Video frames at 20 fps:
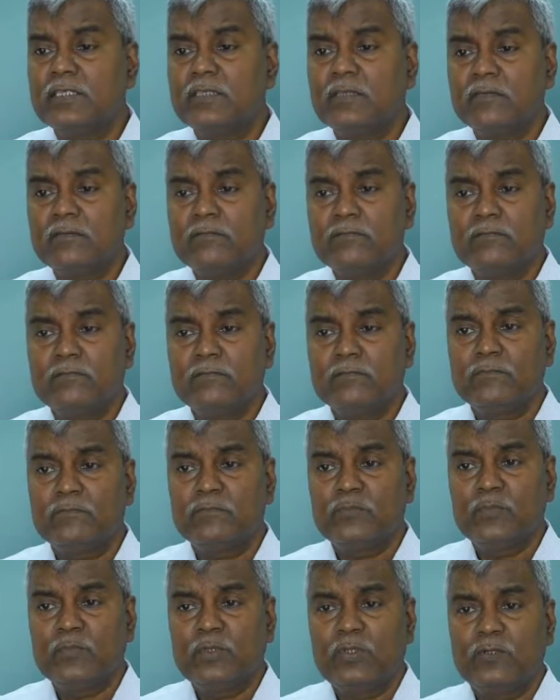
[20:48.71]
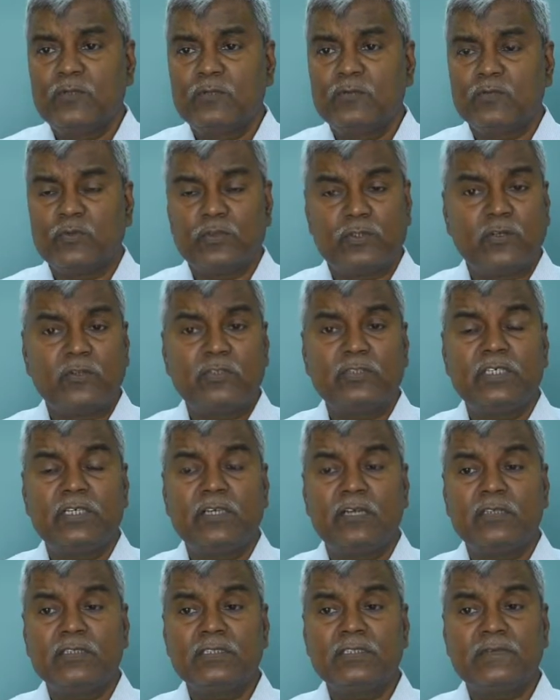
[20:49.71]
other. We thought
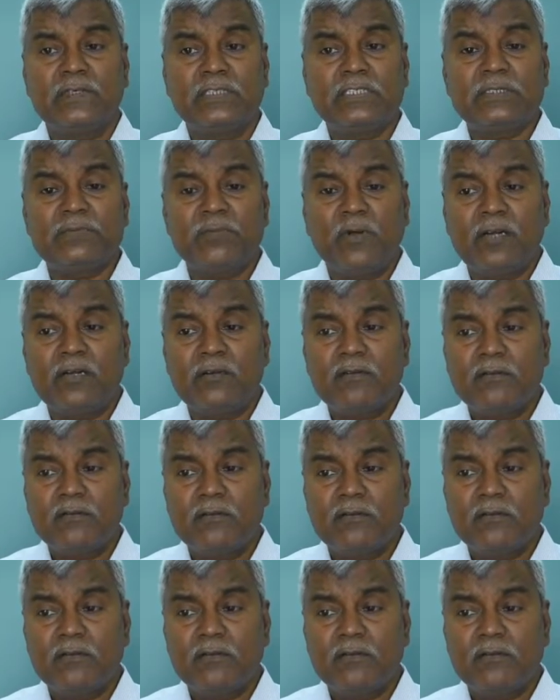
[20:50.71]
Jera is very smart.